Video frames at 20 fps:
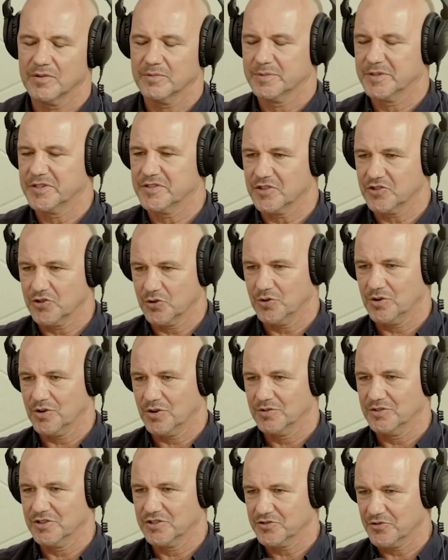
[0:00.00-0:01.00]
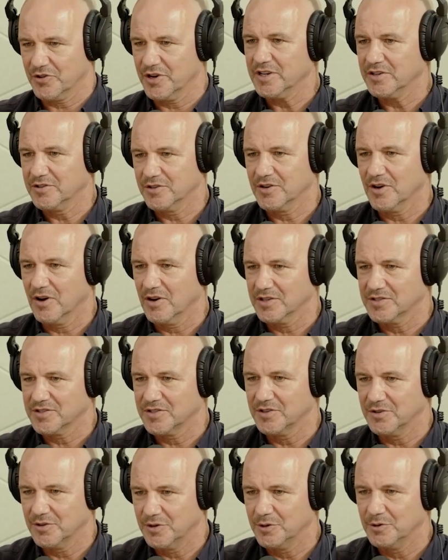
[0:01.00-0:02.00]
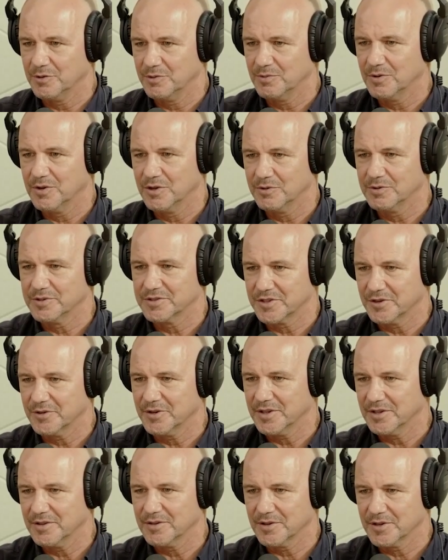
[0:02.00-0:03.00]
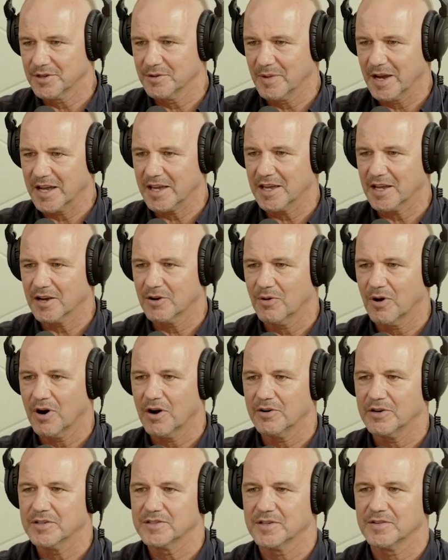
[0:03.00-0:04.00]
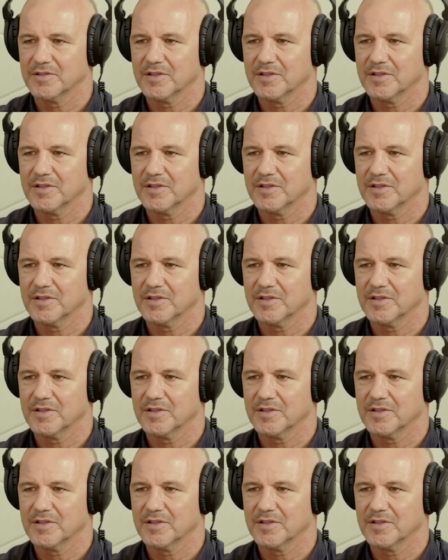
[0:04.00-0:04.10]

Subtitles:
was a talk on the street. You guys knew who was doing it, or you're making inquiries.